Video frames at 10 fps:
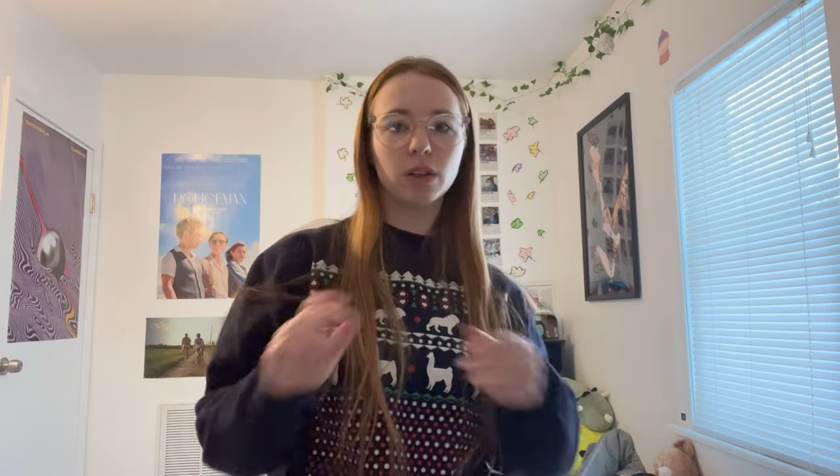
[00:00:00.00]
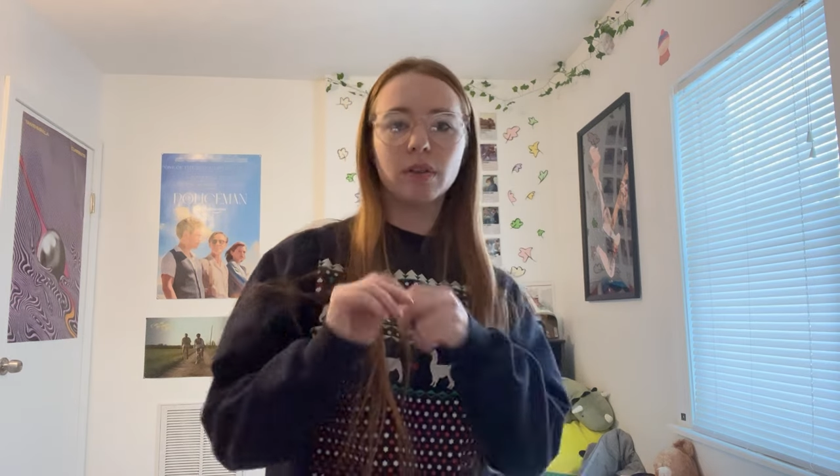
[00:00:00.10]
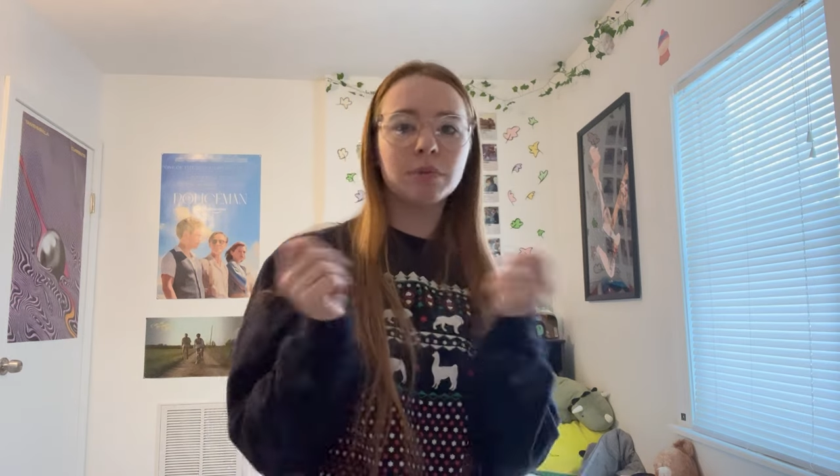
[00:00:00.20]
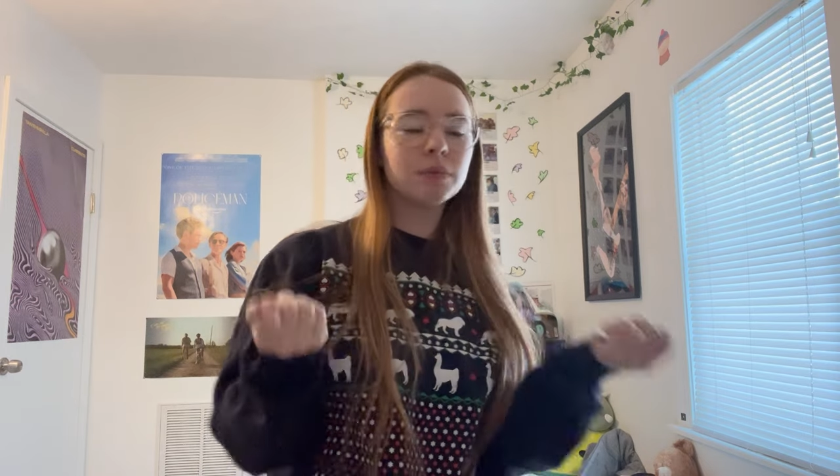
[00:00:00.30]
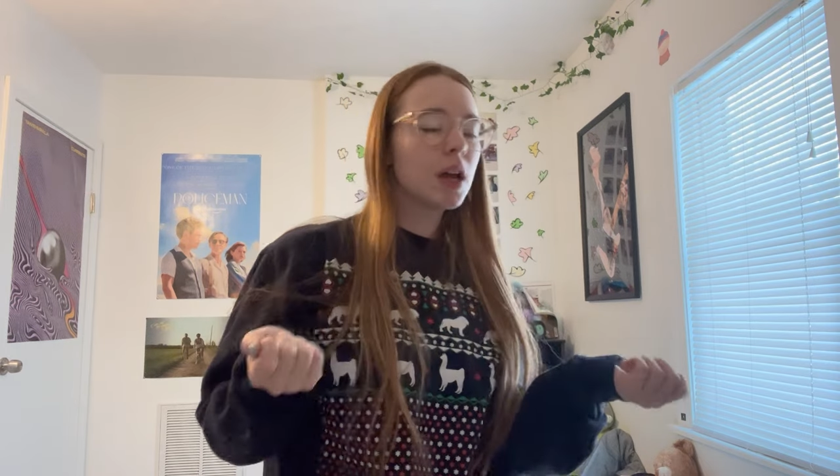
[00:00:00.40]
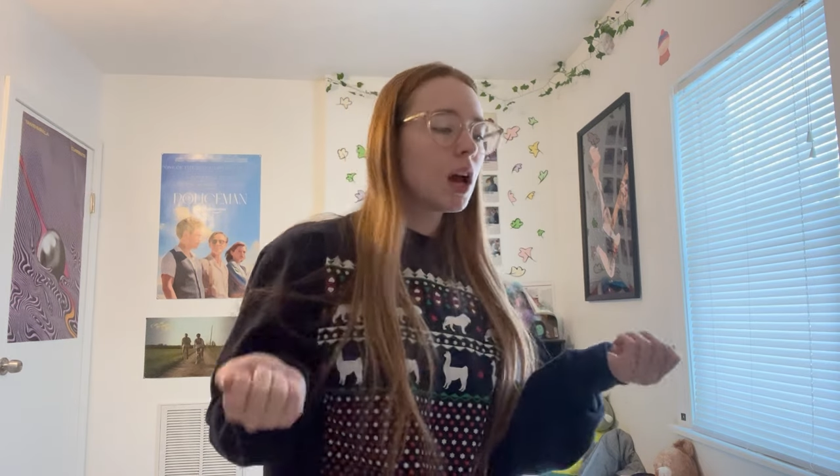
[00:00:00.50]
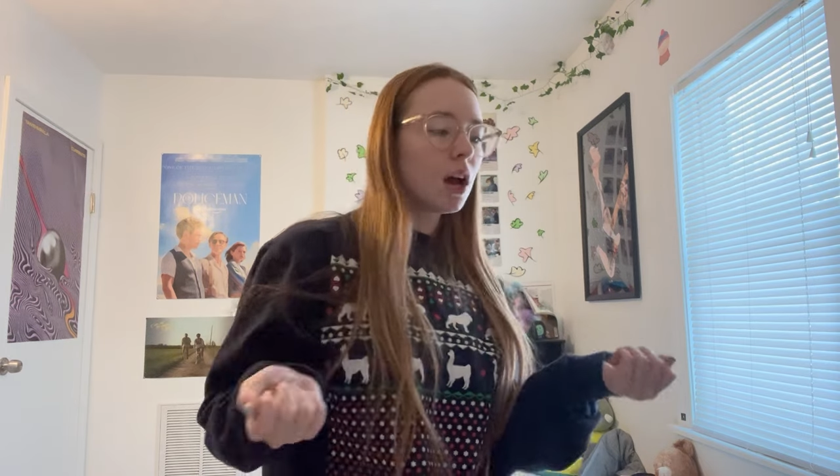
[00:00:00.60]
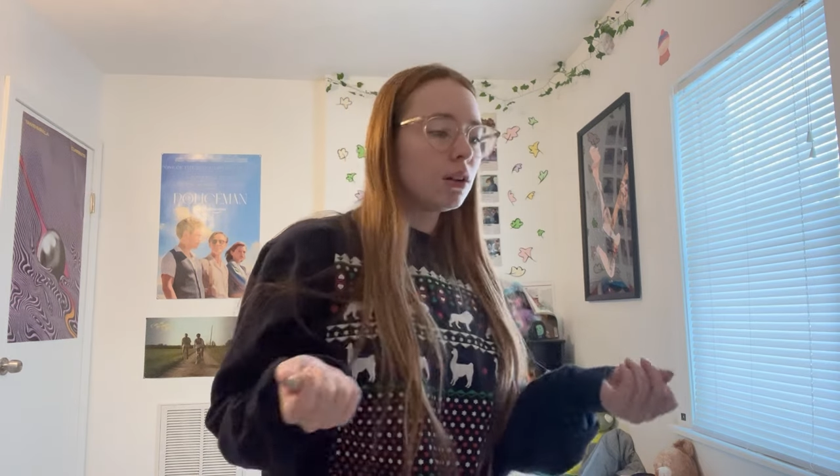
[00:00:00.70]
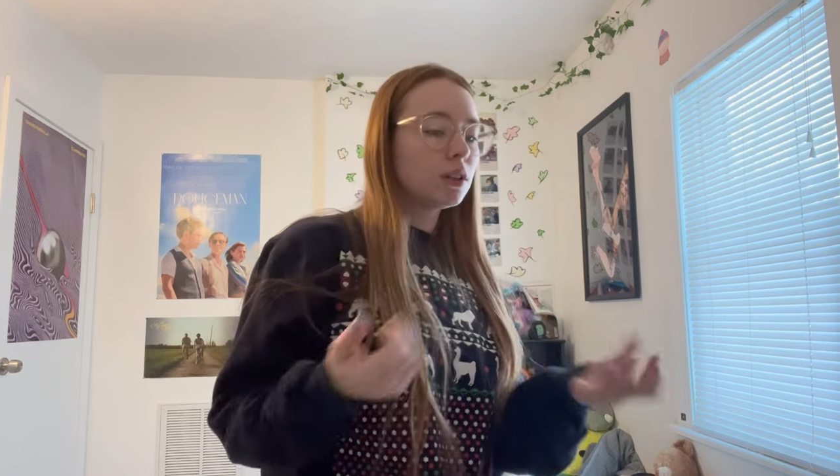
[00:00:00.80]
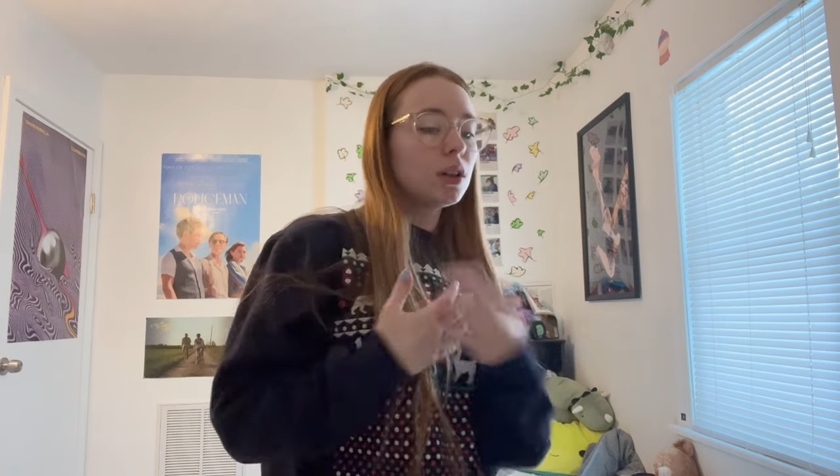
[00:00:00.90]
them
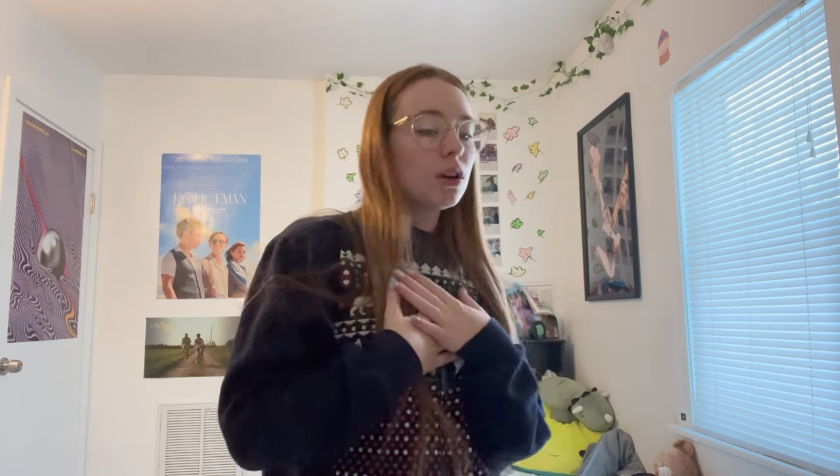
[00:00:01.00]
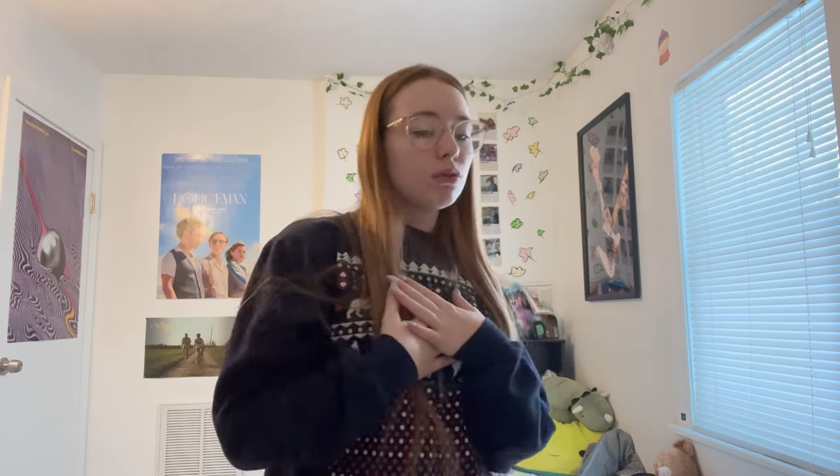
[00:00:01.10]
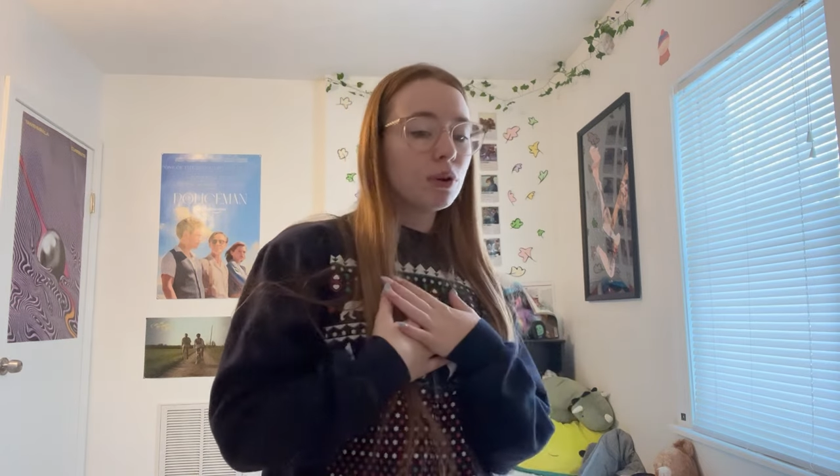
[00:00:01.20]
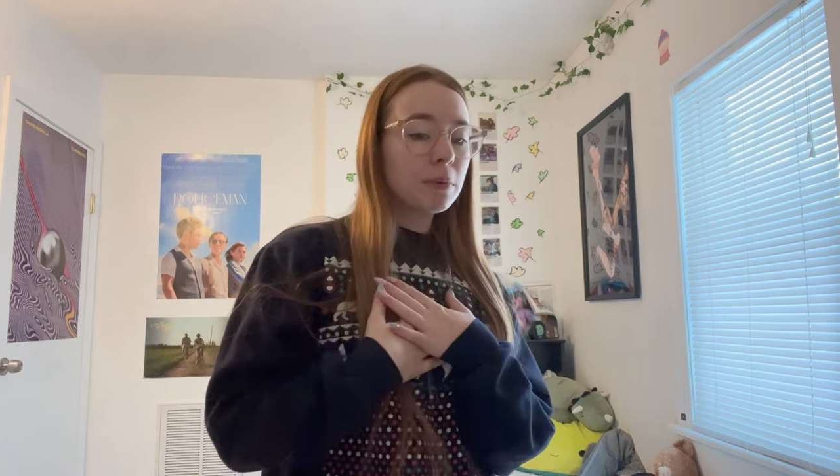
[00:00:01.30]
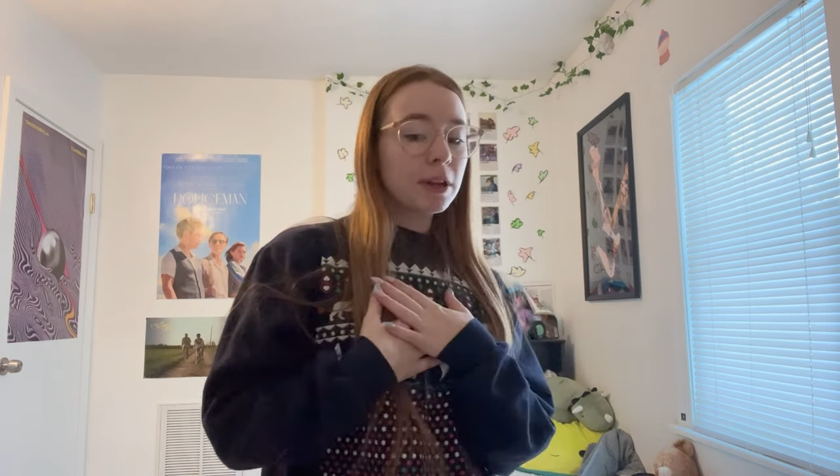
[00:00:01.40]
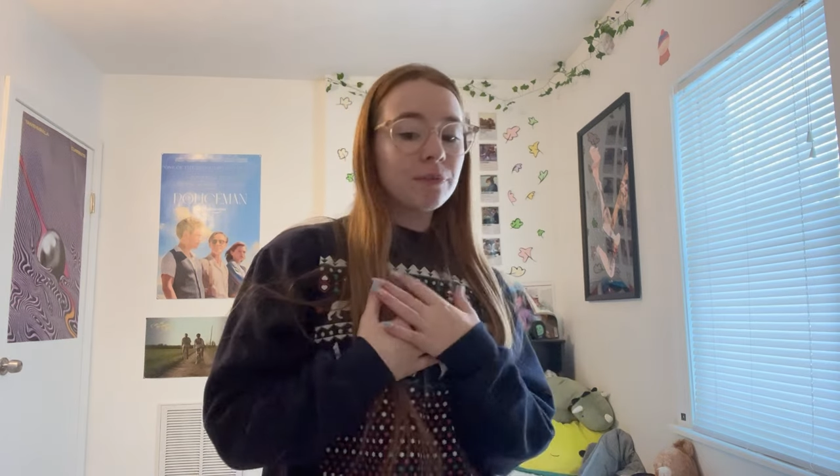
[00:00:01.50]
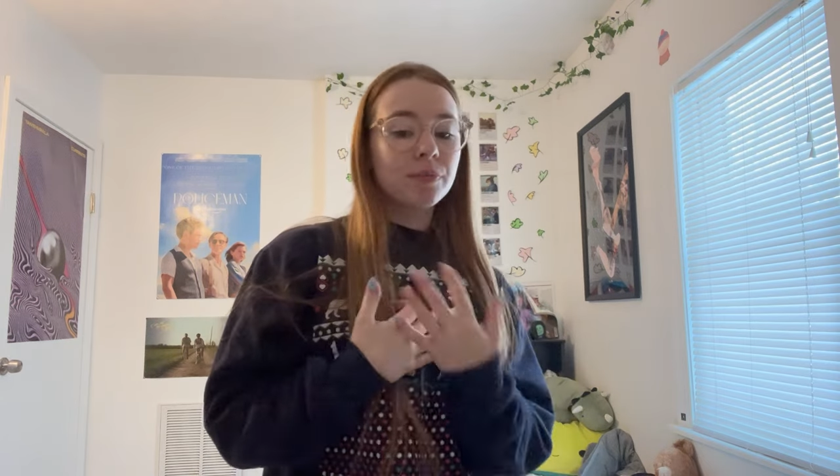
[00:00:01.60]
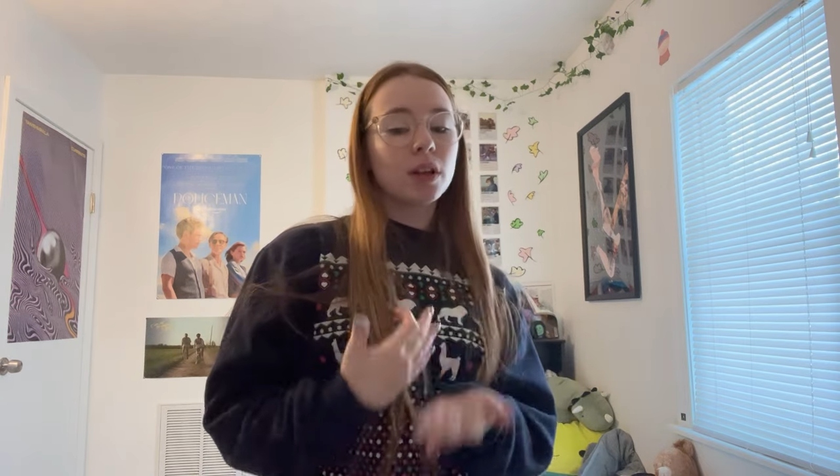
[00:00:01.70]
for me.